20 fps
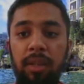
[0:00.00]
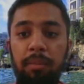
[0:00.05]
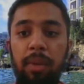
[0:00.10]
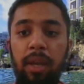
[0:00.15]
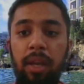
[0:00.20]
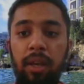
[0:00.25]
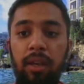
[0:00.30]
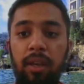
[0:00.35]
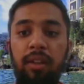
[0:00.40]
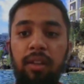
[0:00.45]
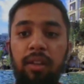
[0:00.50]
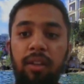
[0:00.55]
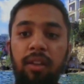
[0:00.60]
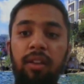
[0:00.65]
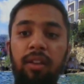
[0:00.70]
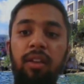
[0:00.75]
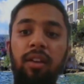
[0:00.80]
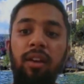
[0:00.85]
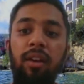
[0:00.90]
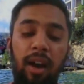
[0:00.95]
make
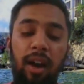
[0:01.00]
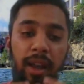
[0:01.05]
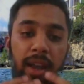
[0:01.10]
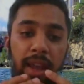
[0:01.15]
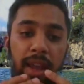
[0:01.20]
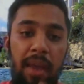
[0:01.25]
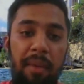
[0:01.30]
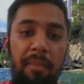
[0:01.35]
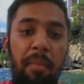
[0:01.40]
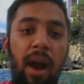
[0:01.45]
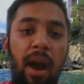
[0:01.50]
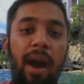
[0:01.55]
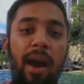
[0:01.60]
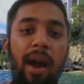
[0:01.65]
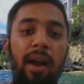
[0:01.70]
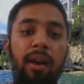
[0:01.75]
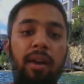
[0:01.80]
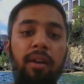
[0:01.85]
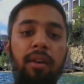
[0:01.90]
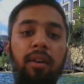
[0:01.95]
an
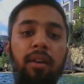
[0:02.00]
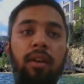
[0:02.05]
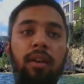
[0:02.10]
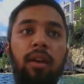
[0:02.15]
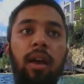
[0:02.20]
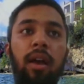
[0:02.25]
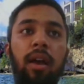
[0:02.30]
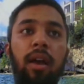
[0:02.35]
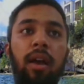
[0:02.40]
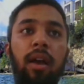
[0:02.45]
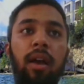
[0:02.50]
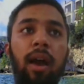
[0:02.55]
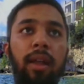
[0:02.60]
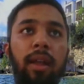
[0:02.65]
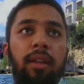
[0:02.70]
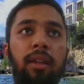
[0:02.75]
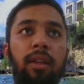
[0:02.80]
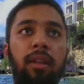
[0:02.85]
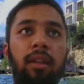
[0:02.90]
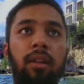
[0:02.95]
impact
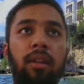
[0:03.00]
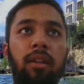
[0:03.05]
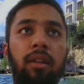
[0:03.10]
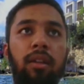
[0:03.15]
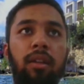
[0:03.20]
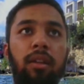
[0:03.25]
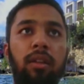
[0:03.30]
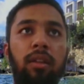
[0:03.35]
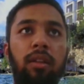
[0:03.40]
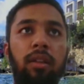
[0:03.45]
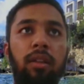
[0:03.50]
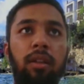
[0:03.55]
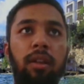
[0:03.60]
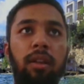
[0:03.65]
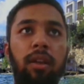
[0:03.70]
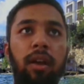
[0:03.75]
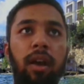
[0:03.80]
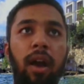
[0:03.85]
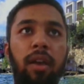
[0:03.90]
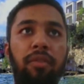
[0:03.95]
And
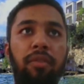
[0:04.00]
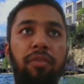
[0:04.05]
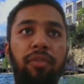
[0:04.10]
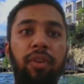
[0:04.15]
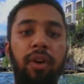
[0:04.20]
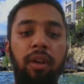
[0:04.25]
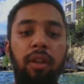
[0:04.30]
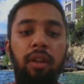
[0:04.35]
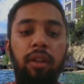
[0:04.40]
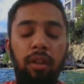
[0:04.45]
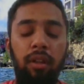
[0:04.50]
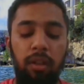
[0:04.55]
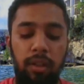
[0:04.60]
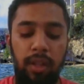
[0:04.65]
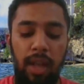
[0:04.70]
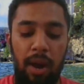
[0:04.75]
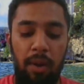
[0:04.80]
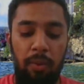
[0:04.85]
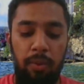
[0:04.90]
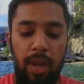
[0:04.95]
I find
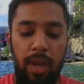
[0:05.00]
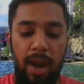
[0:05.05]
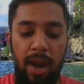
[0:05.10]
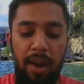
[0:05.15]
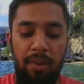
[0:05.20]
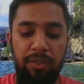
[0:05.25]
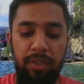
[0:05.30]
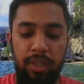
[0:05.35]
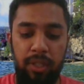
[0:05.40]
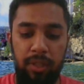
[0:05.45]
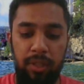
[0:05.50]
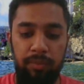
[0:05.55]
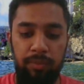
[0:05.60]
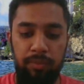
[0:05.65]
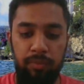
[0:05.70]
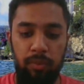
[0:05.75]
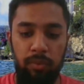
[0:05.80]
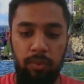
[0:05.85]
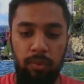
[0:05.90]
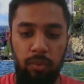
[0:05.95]
that we
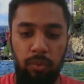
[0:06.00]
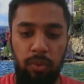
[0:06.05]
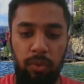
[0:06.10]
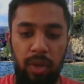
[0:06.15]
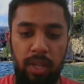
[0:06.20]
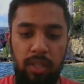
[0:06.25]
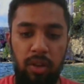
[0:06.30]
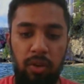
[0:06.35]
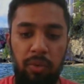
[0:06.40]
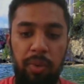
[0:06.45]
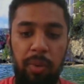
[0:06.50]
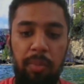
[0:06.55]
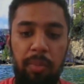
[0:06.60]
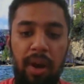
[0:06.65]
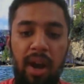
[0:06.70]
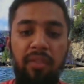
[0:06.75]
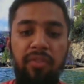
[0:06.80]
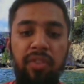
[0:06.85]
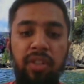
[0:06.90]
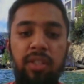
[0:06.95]
as young people
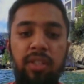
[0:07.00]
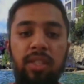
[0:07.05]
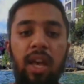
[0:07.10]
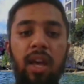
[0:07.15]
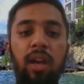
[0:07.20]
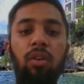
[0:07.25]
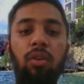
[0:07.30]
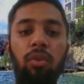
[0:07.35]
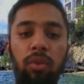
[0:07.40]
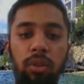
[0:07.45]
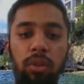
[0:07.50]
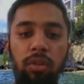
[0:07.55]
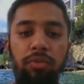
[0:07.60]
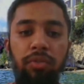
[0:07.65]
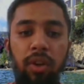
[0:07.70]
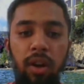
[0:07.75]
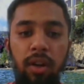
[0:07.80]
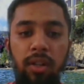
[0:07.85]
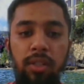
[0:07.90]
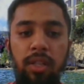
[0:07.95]
have to set goals
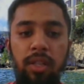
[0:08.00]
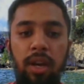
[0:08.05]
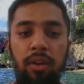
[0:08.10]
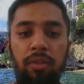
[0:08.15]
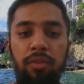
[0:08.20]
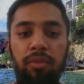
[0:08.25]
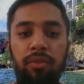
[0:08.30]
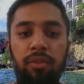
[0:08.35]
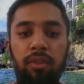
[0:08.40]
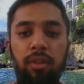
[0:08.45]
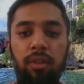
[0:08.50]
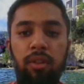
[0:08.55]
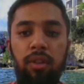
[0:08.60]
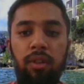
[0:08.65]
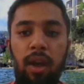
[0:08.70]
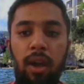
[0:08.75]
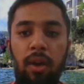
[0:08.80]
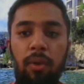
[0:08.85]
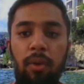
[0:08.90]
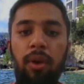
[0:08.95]
for ourselves
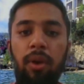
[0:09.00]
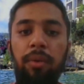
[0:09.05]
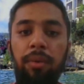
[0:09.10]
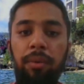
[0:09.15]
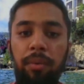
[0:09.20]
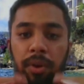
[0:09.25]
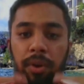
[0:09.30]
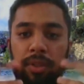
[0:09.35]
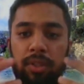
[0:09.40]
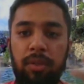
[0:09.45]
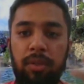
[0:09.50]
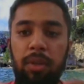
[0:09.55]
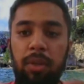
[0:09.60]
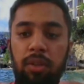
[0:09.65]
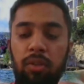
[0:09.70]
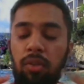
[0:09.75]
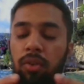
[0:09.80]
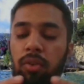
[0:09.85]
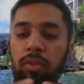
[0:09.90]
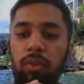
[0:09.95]
and where we want to be.
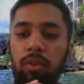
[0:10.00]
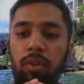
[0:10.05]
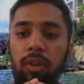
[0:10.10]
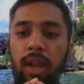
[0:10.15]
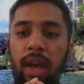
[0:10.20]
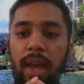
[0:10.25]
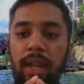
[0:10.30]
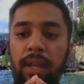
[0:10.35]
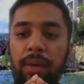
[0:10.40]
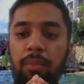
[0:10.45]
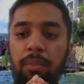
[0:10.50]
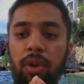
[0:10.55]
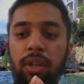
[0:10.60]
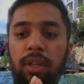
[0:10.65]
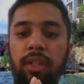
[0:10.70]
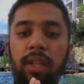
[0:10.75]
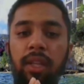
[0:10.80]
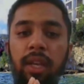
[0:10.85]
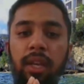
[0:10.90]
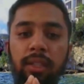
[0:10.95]
Don't let anybody
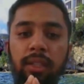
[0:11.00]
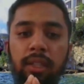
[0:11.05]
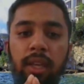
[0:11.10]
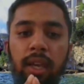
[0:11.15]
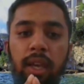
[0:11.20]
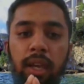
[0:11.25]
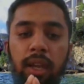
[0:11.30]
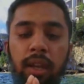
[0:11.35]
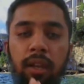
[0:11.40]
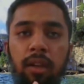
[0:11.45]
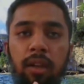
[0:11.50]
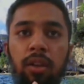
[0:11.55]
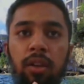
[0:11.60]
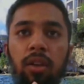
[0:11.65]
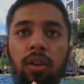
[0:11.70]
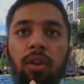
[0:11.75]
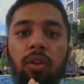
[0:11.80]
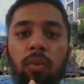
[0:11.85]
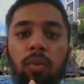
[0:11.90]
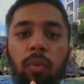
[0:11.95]
dictate
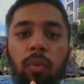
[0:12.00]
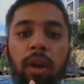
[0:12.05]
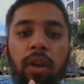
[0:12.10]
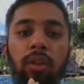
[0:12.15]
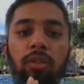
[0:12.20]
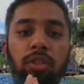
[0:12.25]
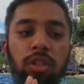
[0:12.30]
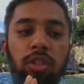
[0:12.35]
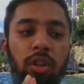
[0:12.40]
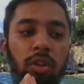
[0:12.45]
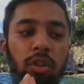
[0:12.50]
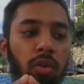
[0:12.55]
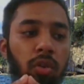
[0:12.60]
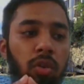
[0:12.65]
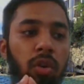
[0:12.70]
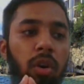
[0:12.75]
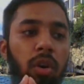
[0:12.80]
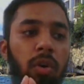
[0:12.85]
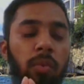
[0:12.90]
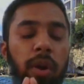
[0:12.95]
where you should go
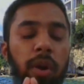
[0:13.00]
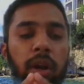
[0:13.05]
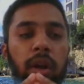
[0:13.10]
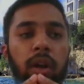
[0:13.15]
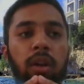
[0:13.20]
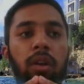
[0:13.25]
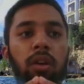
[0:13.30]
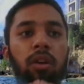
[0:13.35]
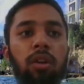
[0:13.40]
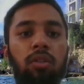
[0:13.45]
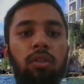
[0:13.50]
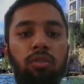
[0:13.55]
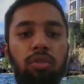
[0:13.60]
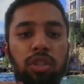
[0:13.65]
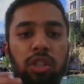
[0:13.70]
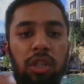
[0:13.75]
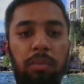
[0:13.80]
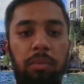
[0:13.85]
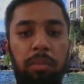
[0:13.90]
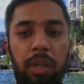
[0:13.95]
or where you
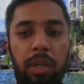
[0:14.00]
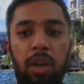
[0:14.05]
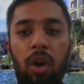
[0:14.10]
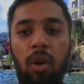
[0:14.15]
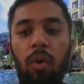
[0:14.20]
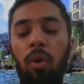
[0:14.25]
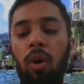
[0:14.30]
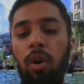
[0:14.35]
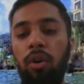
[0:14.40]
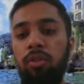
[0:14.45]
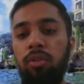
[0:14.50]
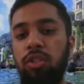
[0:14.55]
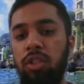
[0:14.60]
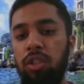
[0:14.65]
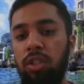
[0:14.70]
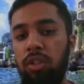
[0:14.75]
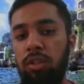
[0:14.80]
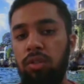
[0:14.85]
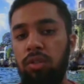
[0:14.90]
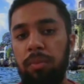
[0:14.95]
should be or what you should
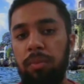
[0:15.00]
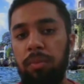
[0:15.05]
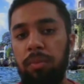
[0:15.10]
do.